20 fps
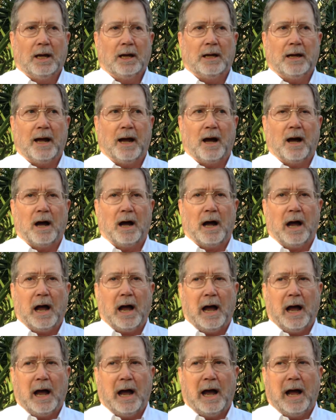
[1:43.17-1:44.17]
Now,
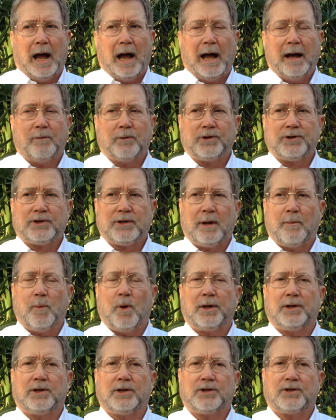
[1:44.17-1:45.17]
I was
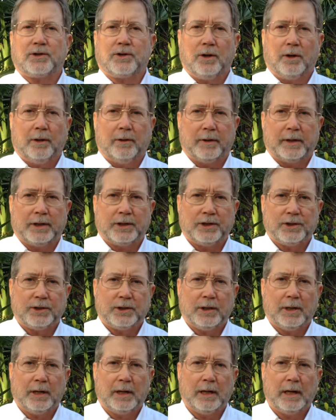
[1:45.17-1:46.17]
somewhat
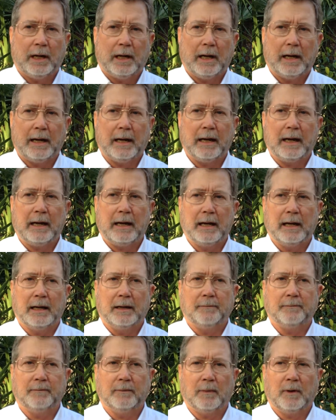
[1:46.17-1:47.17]
discouraged.
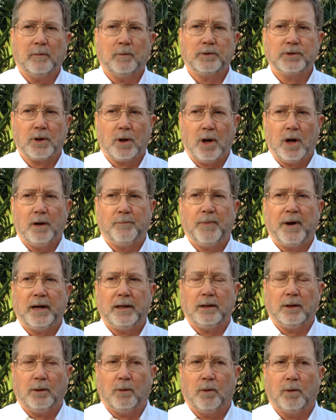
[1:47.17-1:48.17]
I was called by
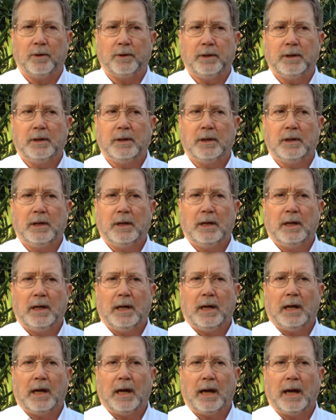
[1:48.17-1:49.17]
the Lord,
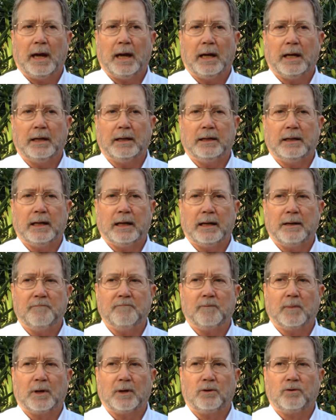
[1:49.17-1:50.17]
and I
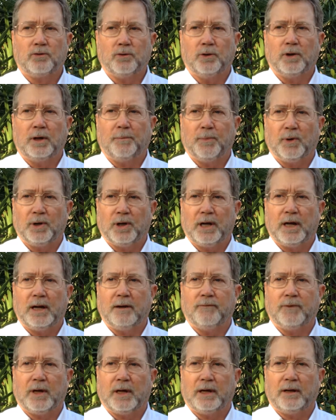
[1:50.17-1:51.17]
truly
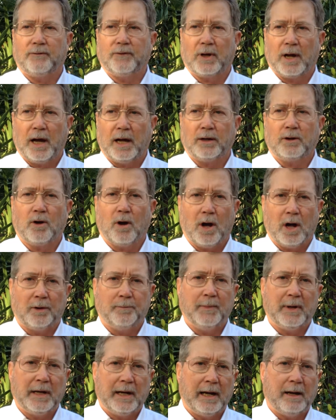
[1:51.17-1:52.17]
believe that if God called
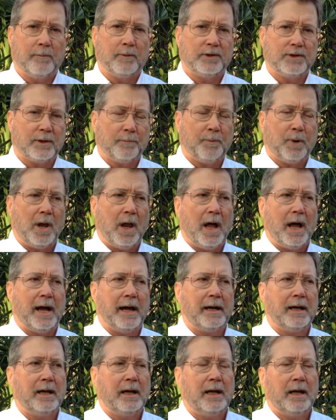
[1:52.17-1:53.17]
me, He would supply